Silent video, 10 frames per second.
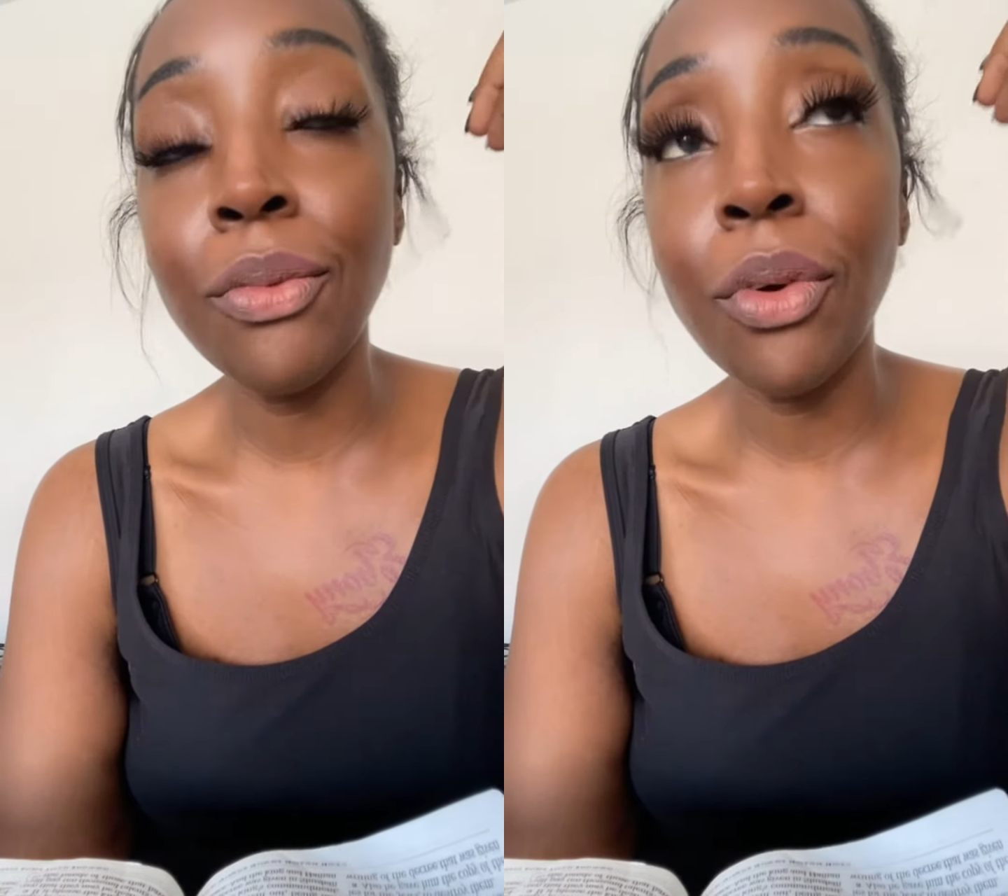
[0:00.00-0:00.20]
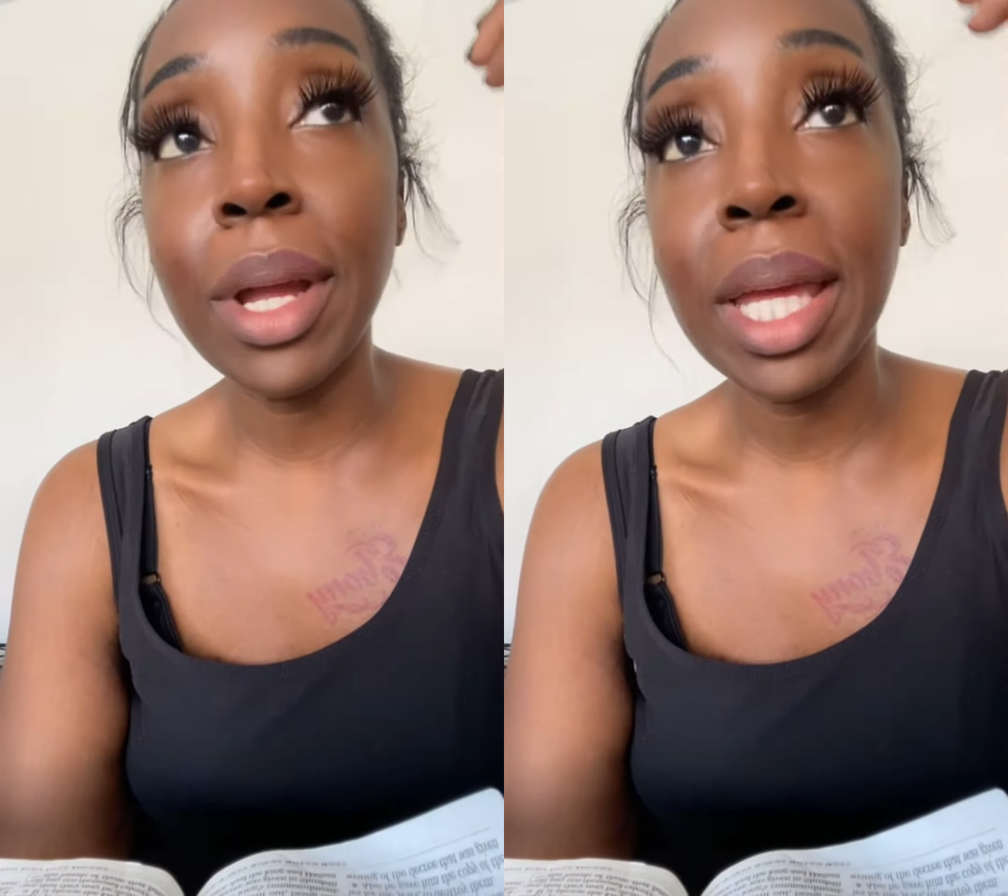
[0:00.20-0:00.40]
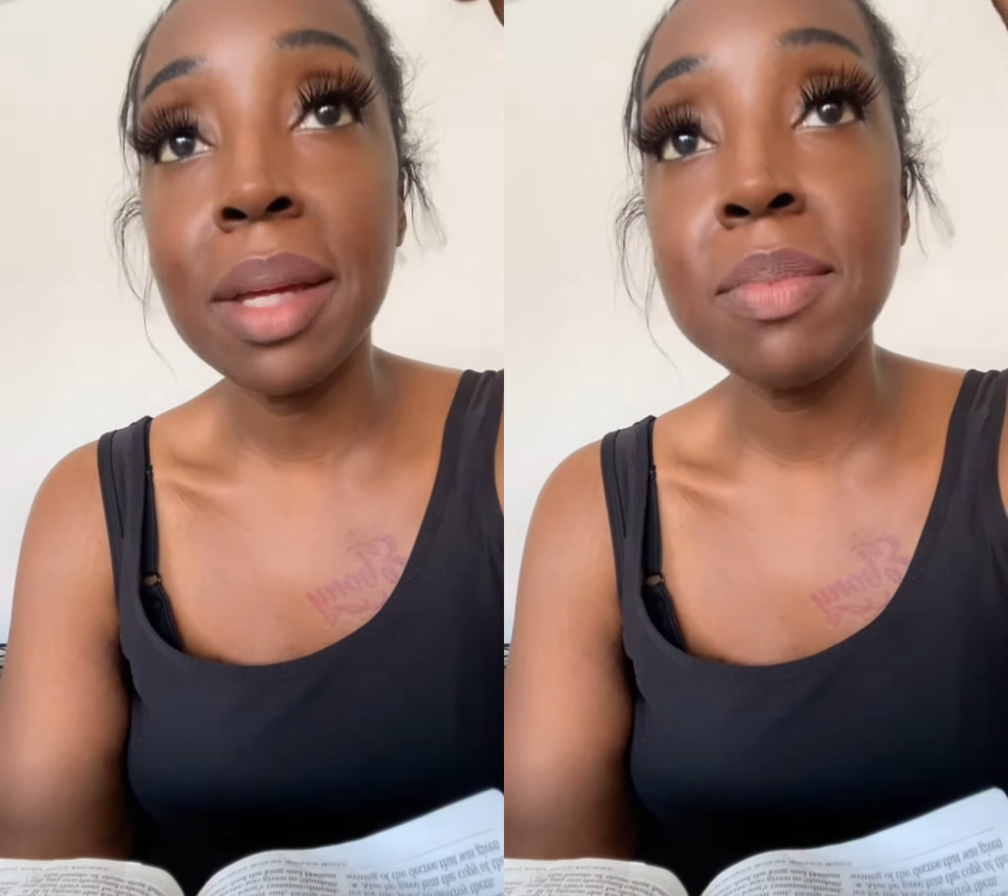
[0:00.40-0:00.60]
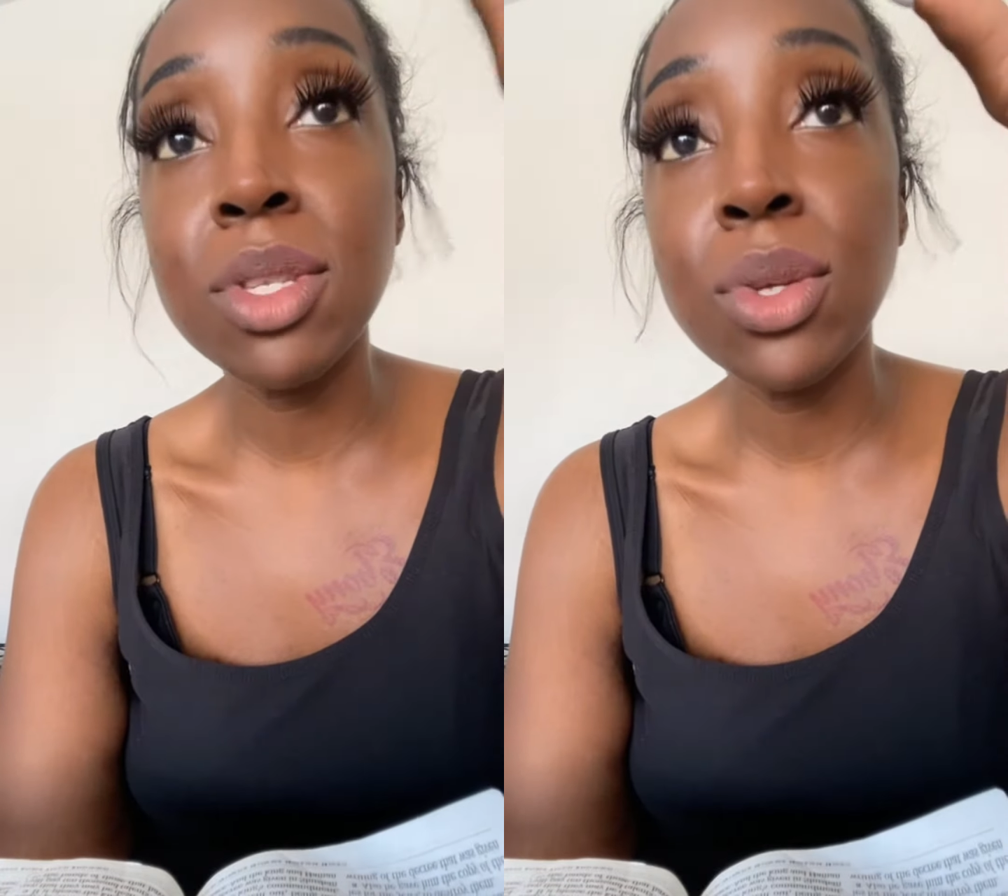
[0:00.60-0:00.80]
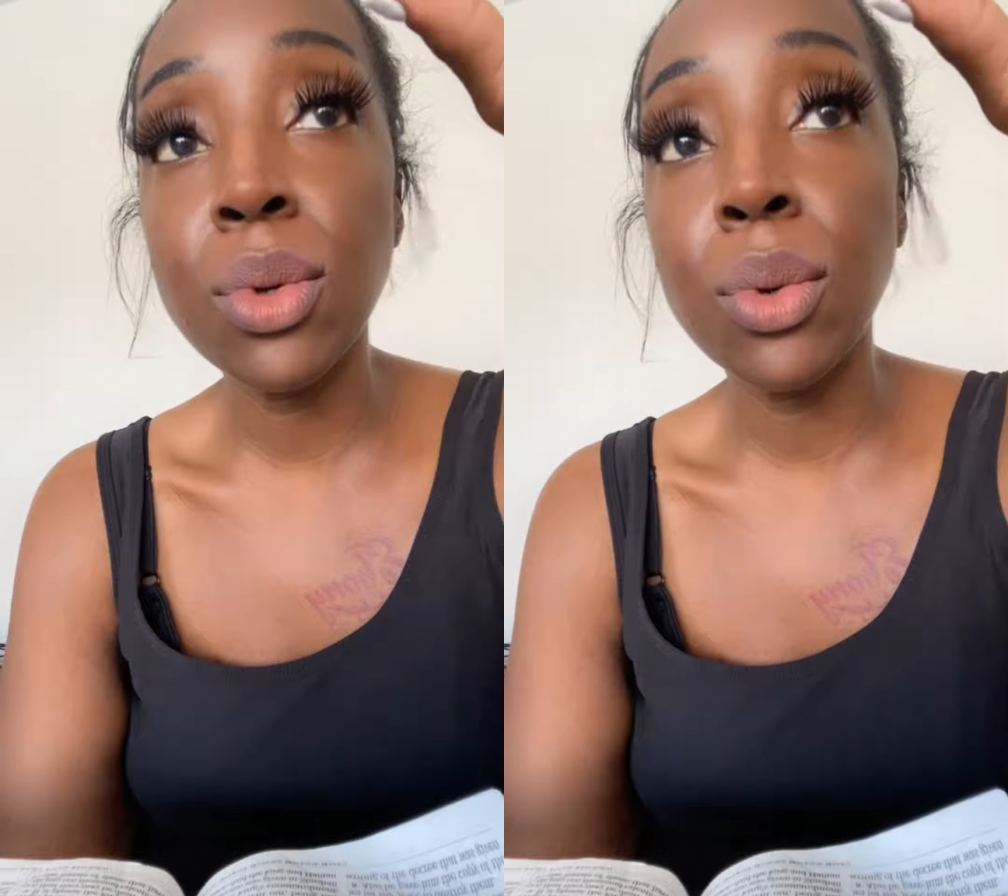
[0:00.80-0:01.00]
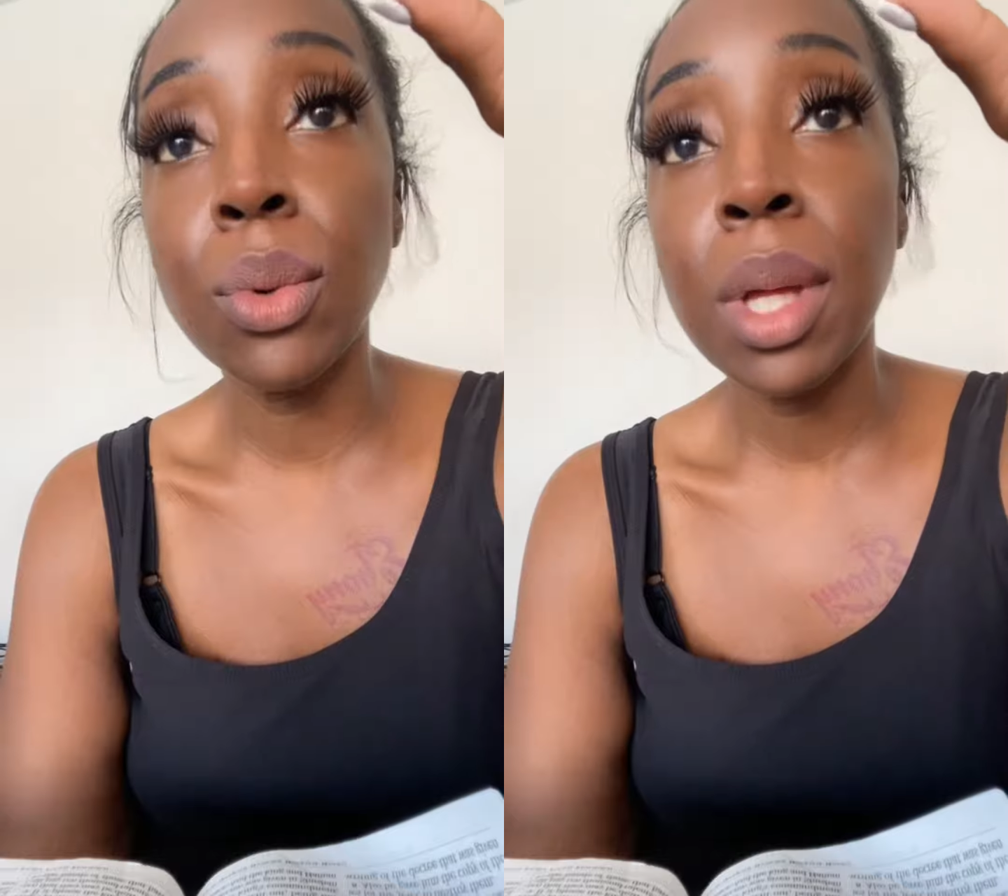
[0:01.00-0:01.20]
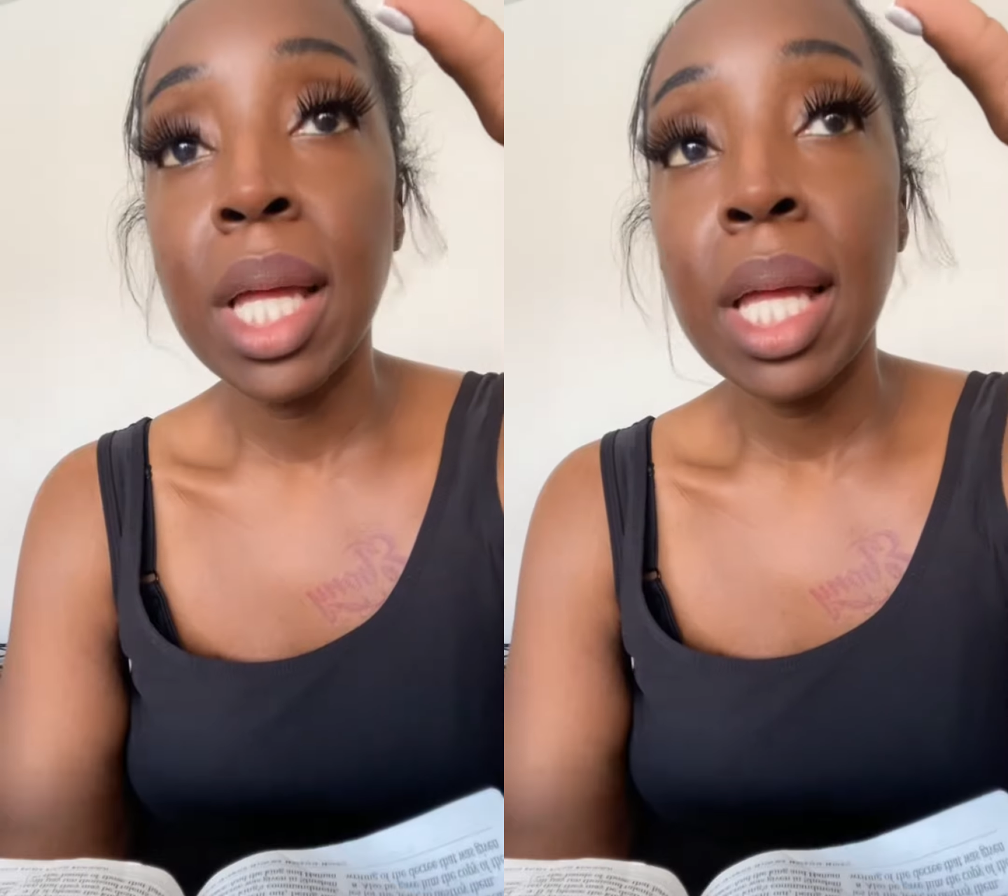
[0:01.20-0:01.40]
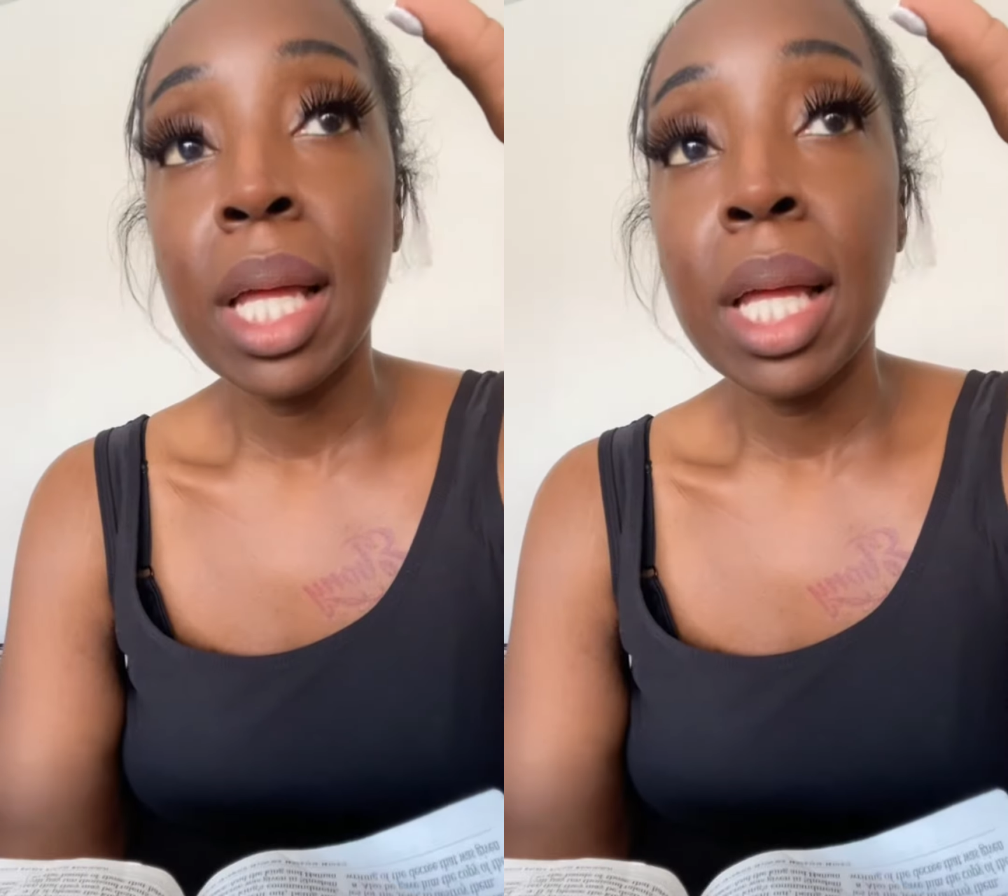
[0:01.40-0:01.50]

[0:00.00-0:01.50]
for Him to